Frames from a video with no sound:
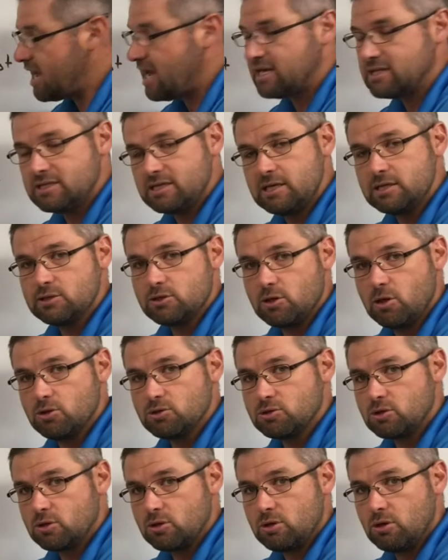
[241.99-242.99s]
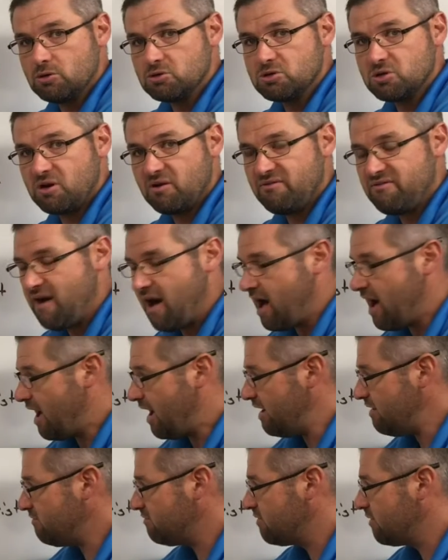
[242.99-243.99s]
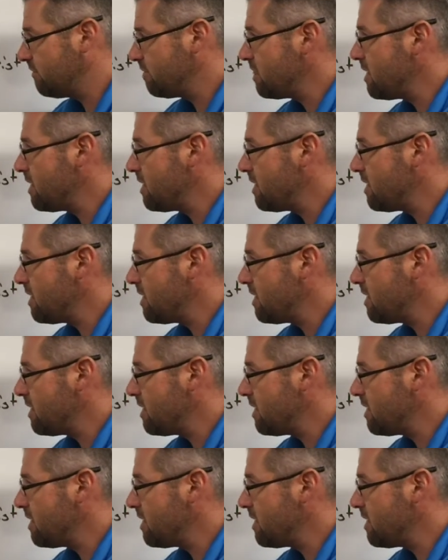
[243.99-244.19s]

x gets closer and closer to 5,